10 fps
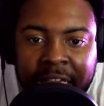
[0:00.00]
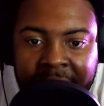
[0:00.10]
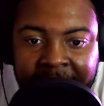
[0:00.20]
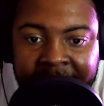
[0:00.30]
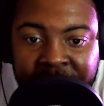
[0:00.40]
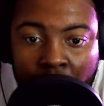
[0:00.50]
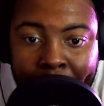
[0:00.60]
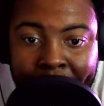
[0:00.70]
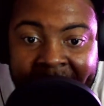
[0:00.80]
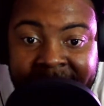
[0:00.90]
he's on
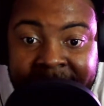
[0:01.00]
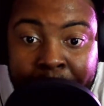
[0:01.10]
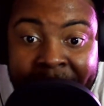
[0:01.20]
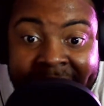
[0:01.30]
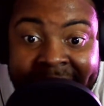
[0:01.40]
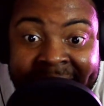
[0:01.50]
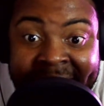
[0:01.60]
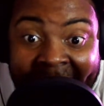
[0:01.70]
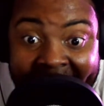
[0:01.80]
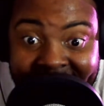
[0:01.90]
pace to be
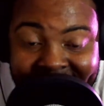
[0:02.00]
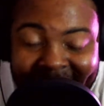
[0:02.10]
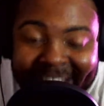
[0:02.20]
that.